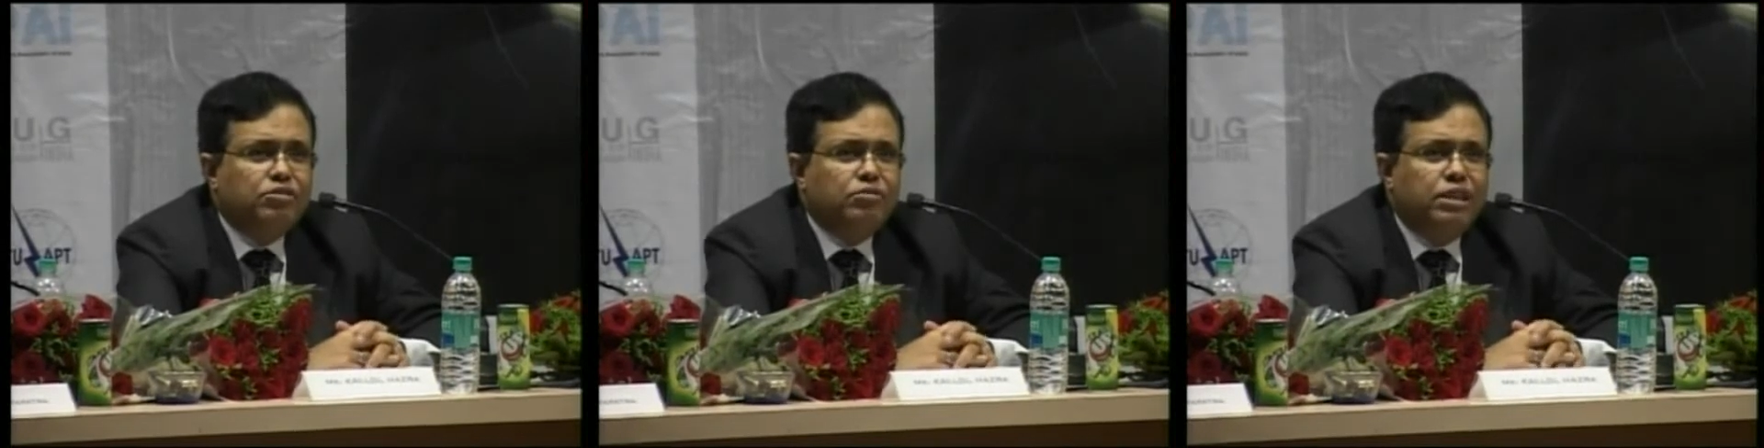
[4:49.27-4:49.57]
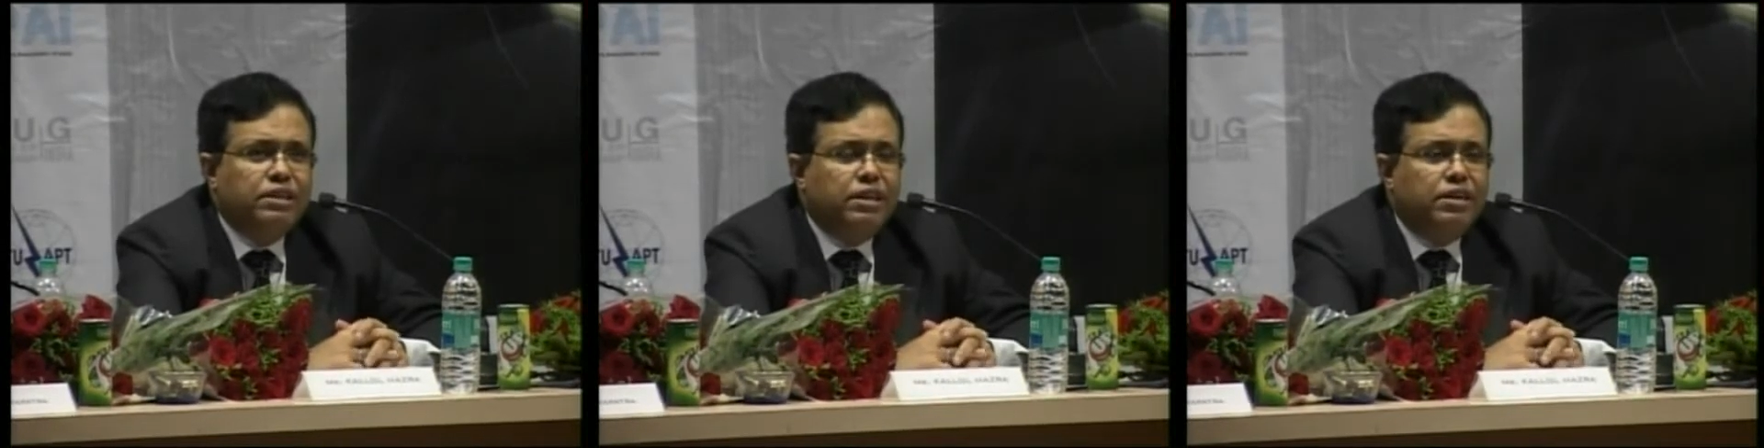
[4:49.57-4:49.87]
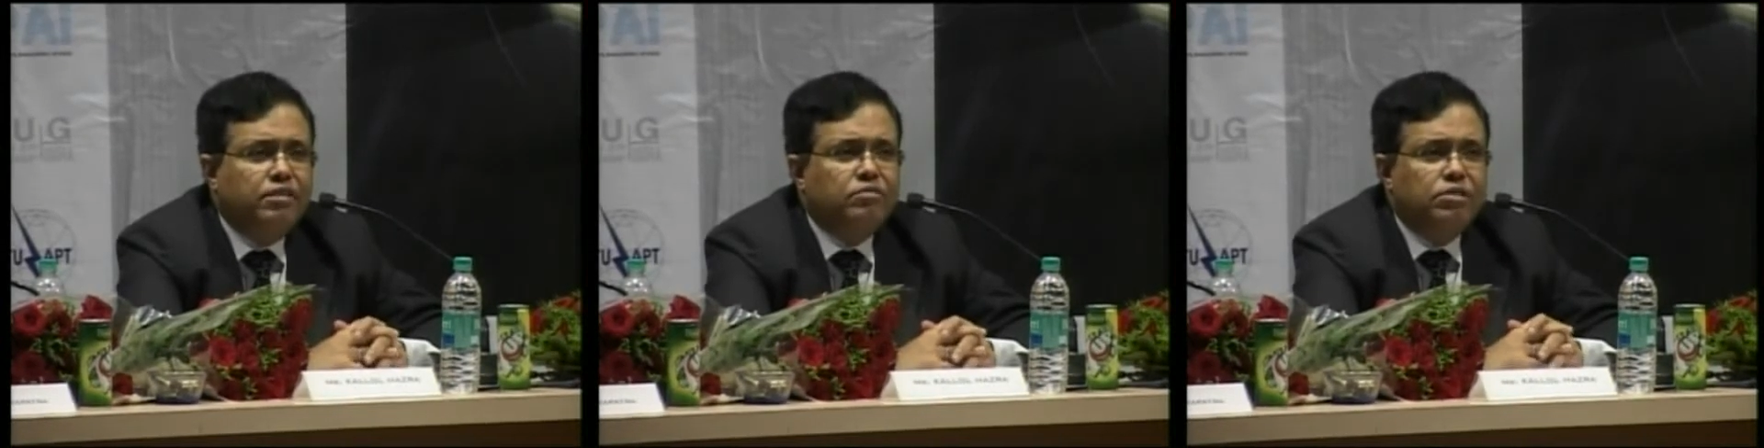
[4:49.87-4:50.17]
to the
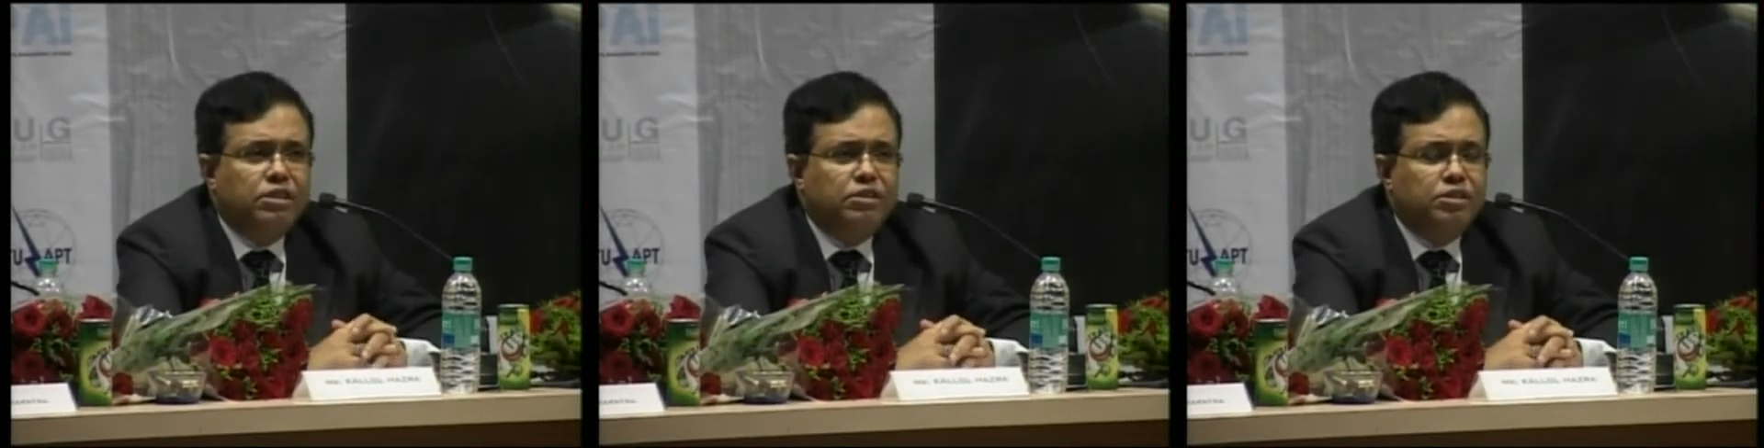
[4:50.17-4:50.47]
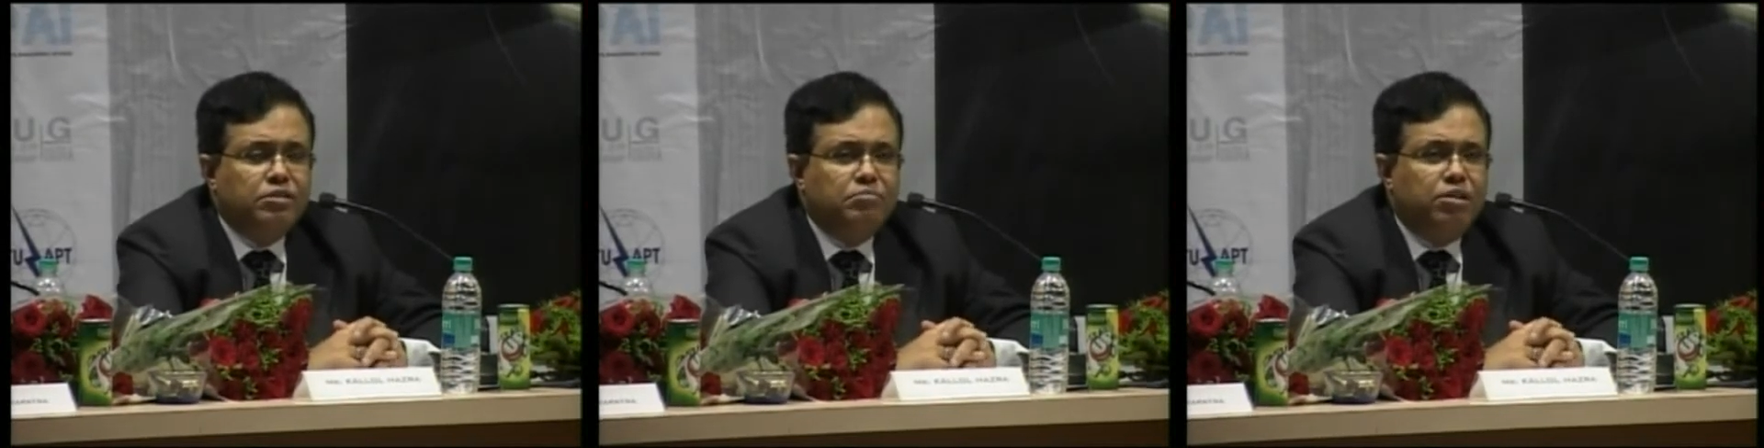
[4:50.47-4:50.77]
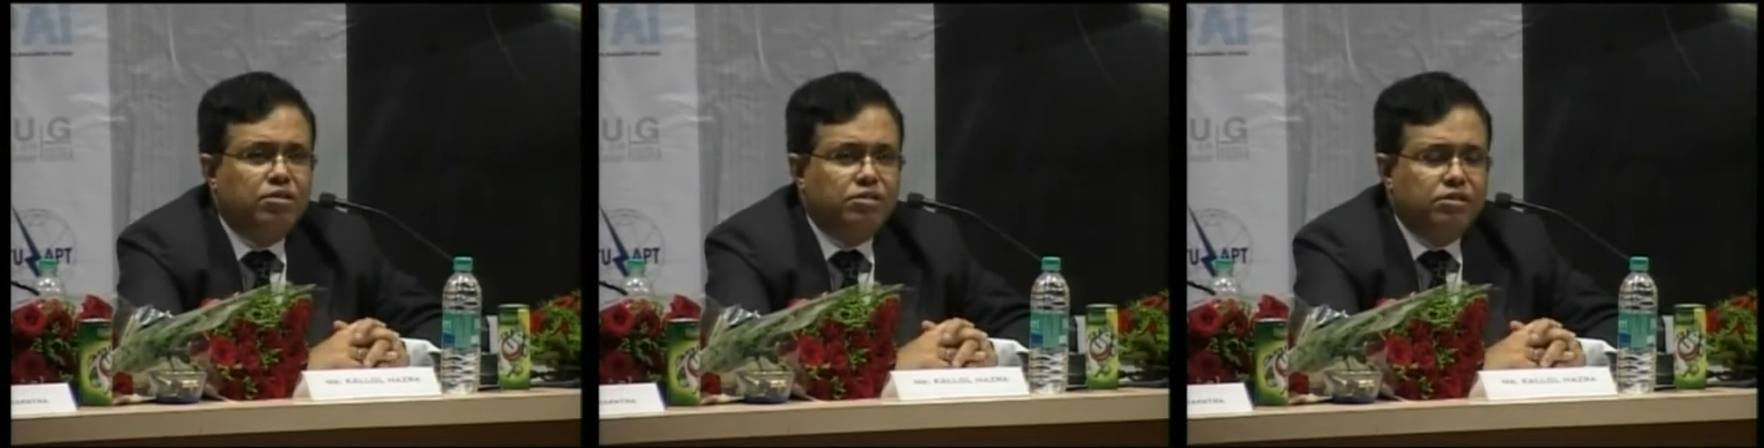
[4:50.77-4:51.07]
entire revenue generation
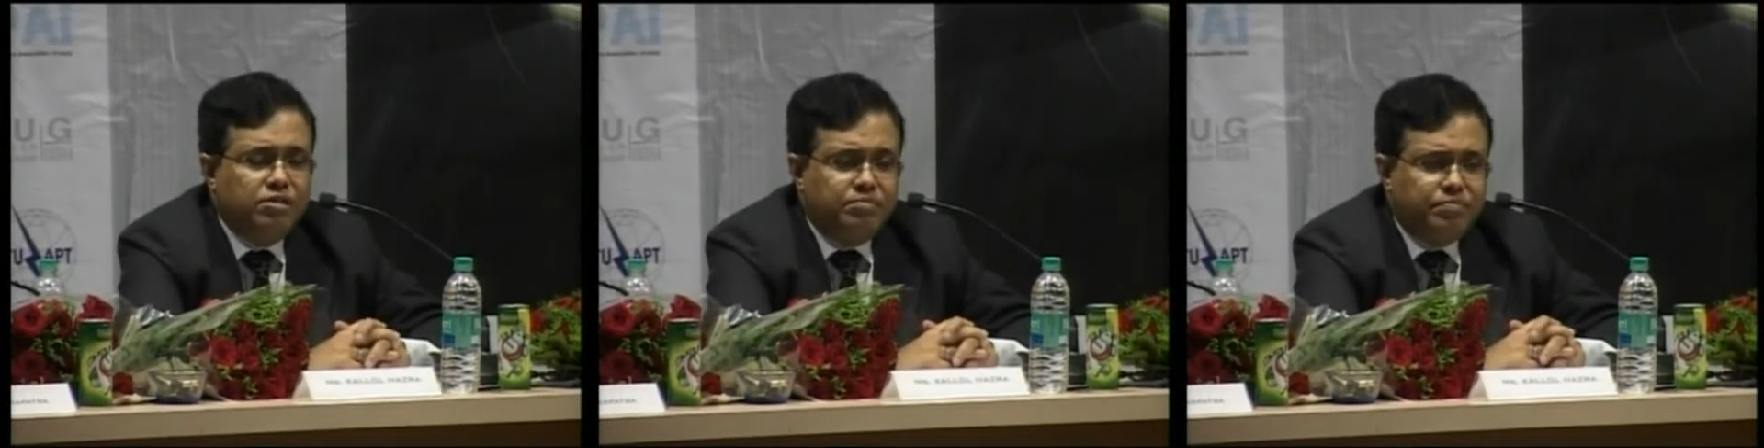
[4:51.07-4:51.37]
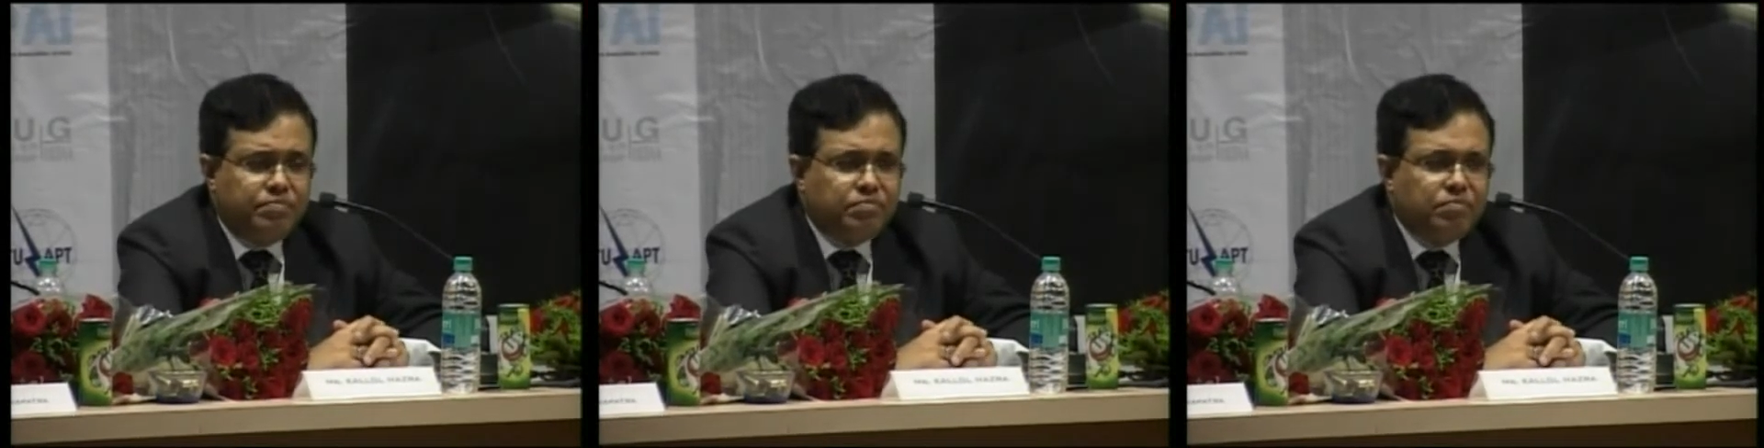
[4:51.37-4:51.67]
process.